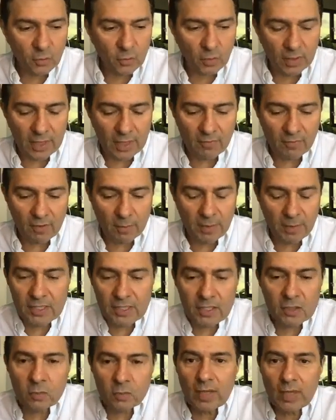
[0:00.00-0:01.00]
We give you
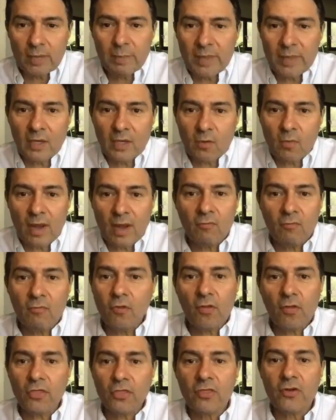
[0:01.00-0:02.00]
pictures. We've been around
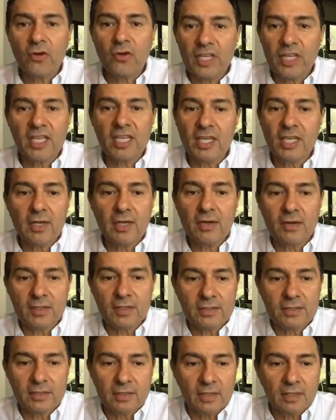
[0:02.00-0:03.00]
for 30
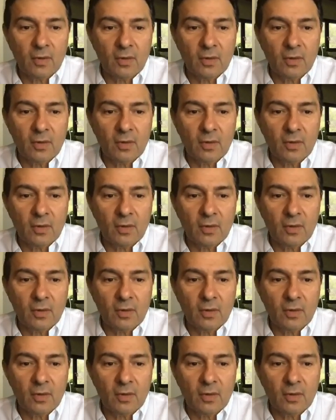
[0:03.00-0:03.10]
years.